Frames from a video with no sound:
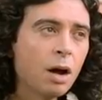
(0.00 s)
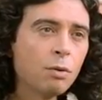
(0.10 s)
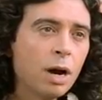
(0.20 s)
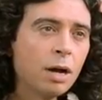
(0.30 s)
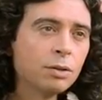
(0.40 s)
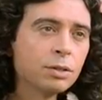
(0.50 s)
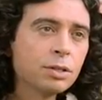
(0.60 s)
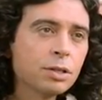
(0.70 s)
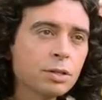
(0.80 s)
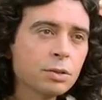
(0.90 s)

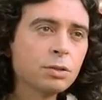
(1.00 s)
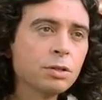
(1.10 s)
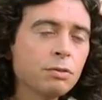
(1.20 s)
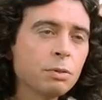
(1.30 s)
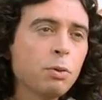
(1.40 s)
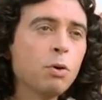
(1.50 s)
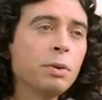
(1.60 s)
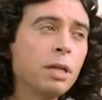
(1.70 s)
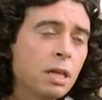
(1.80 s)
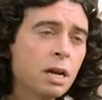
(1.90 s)
around to sort of support
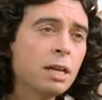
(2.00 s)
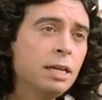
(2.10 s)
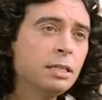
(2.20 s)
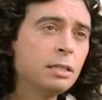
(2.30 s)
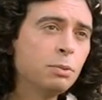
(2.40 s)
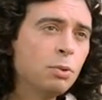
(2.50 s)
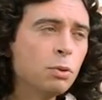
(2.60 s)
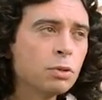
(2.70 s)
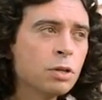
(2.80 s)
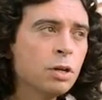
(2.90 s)
me and that I need support.